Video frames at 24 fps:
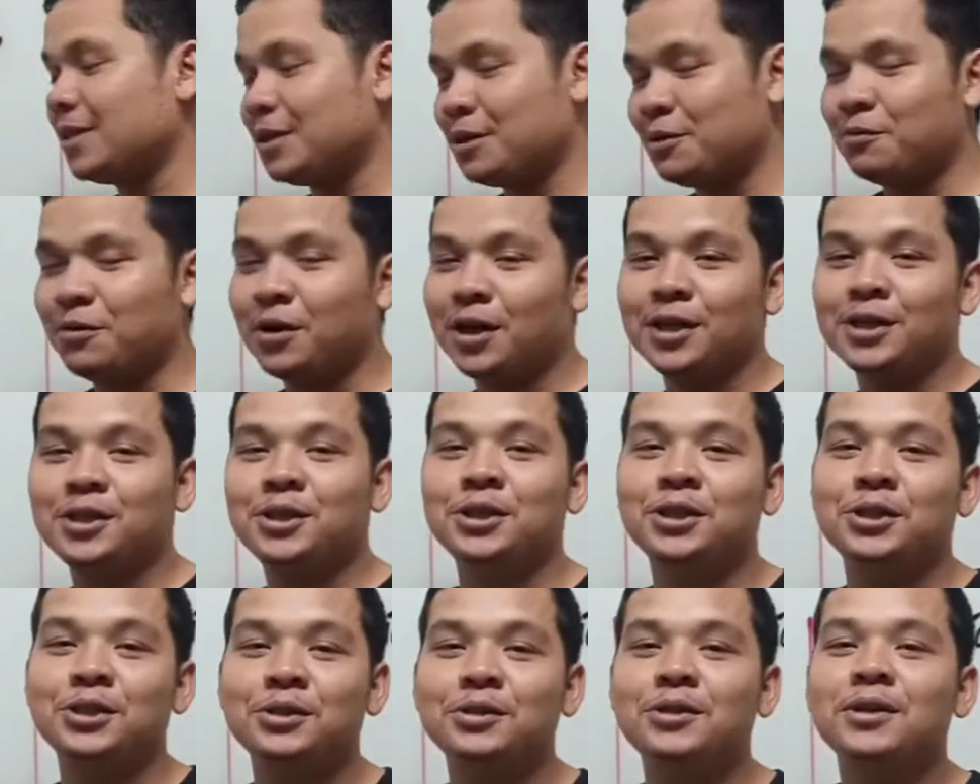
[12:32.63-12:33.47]
want
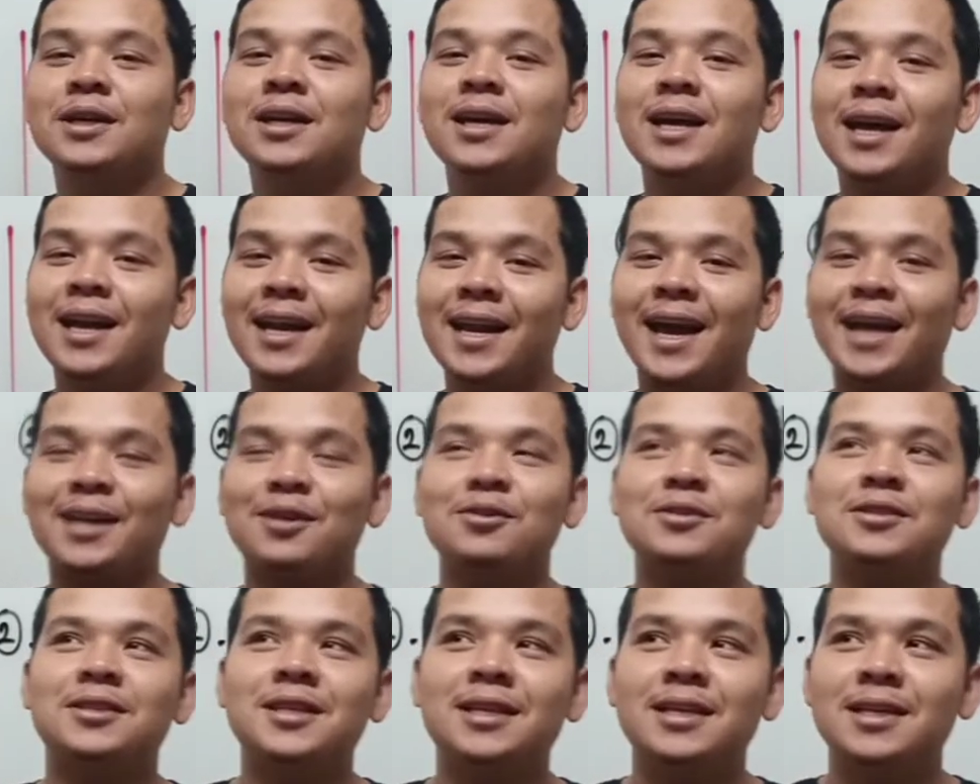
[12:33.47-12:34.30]
to let
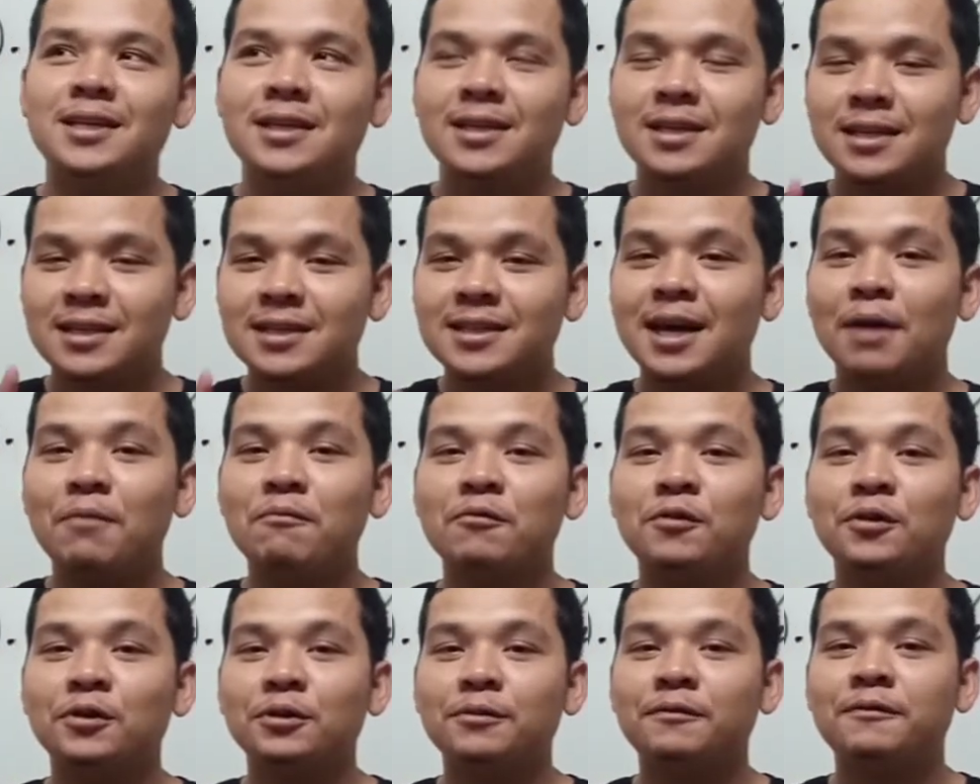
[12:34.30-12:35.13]
you see
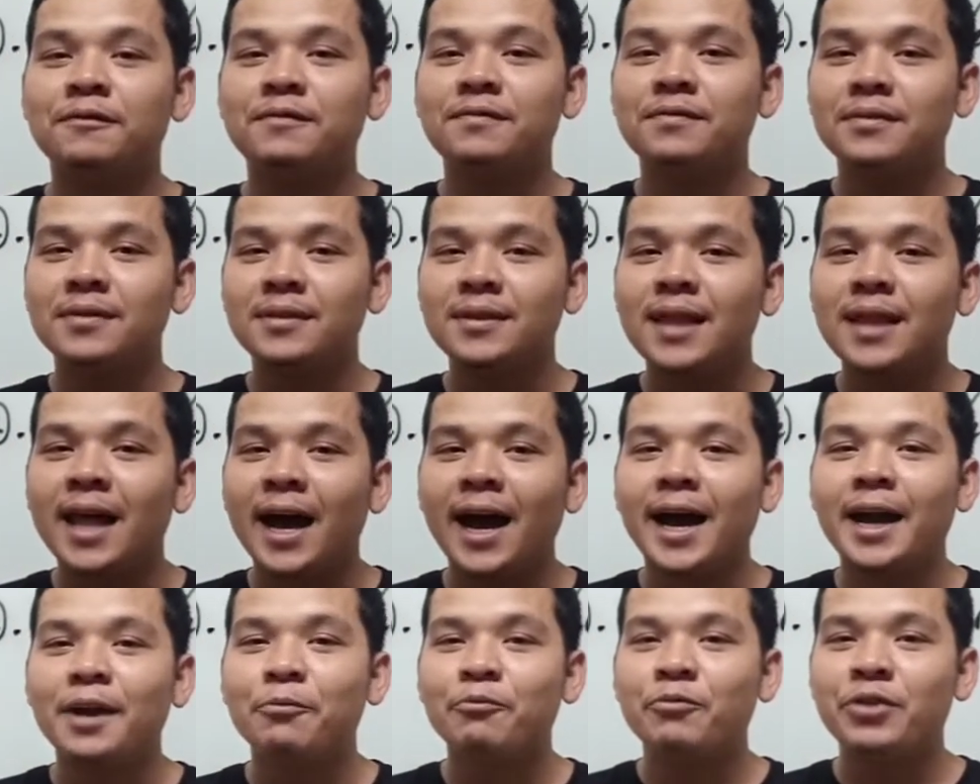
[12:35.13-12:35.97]
some verbs
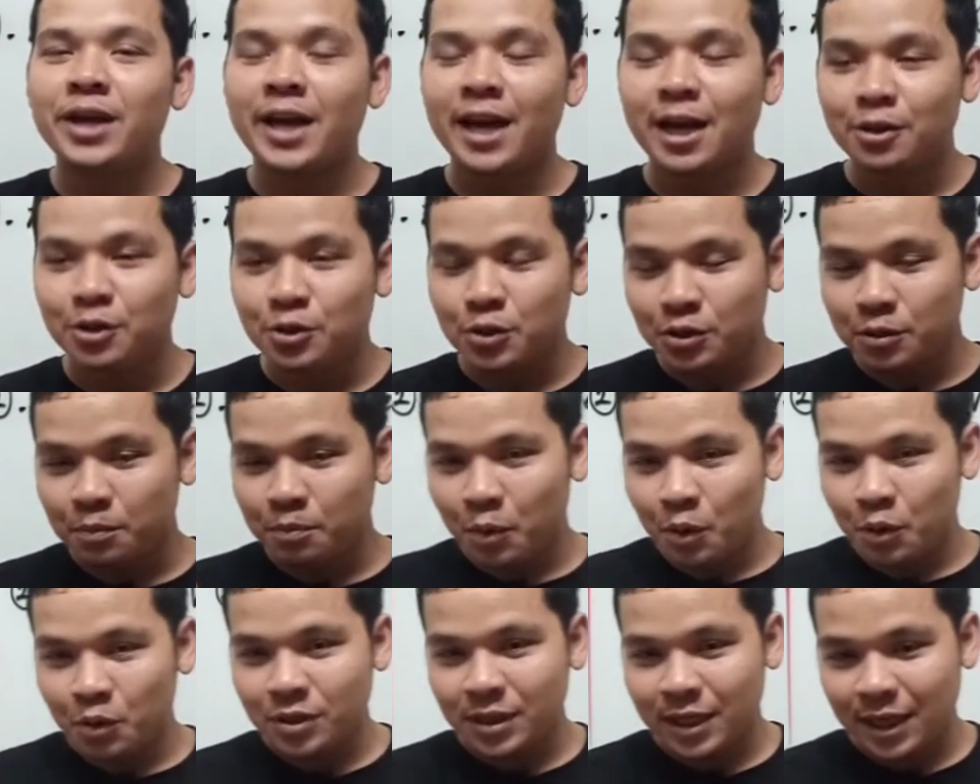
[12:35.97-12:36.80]
that we can use
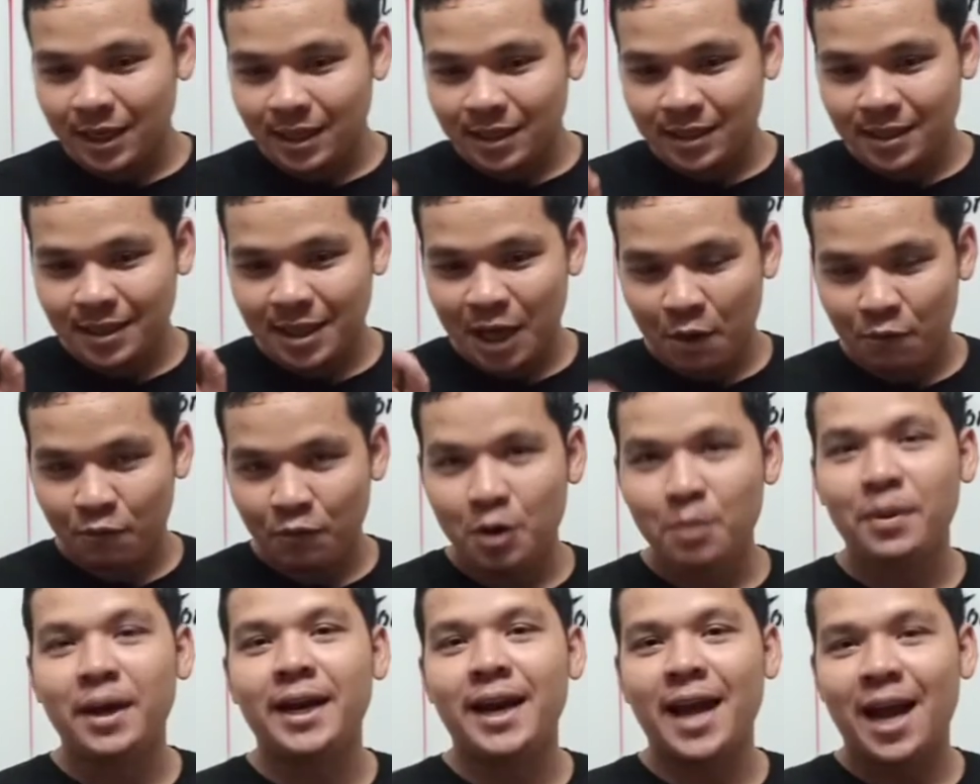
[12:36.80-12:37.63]
both in start
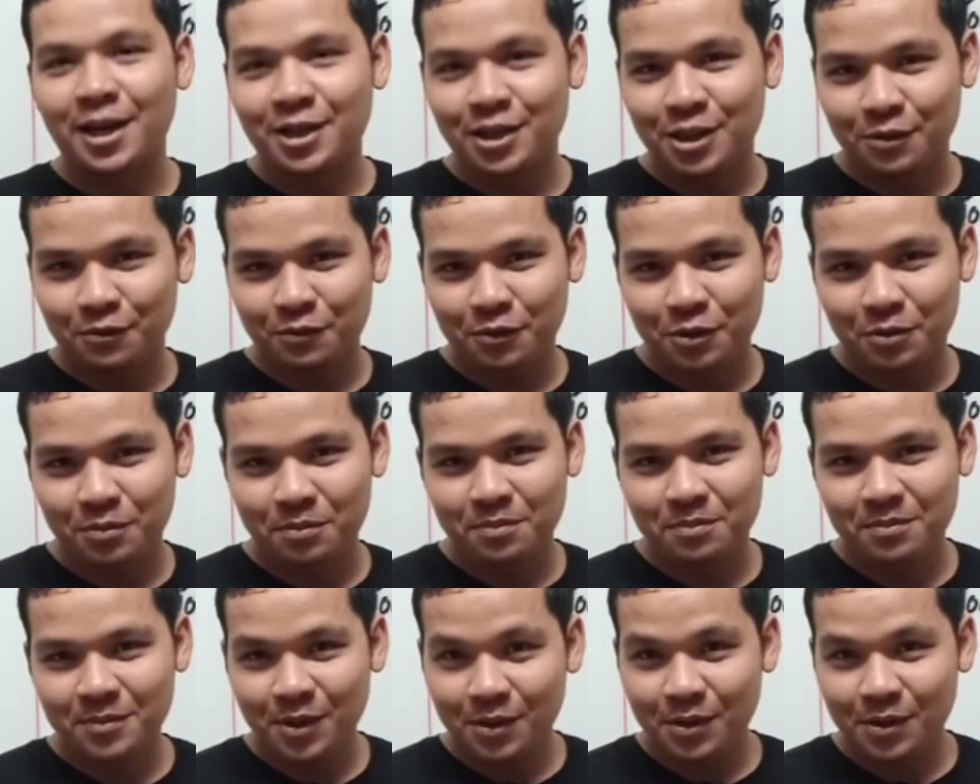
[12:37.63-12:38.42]
verb and action verb.